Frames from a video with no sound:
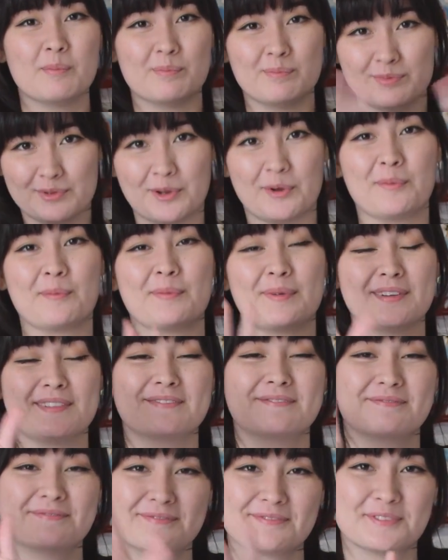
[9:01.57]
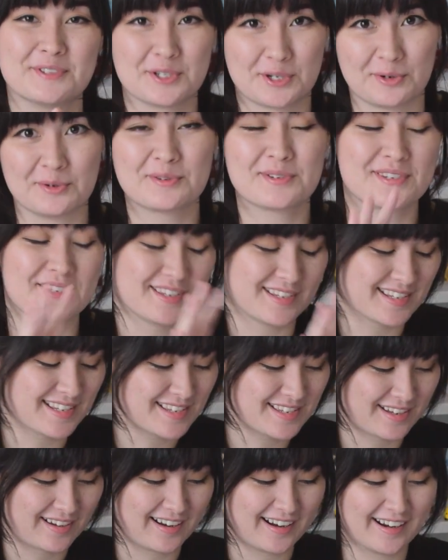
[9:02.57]
No, but jokes
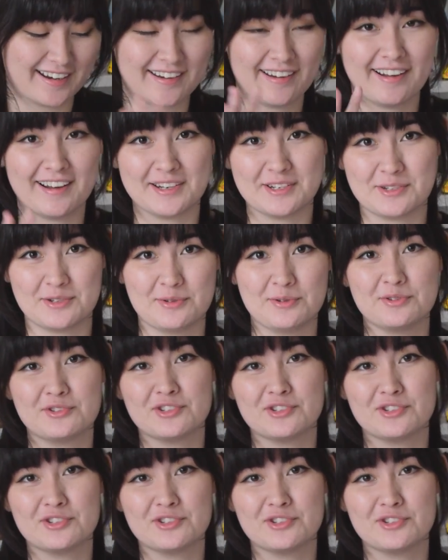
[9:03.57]
aside, I do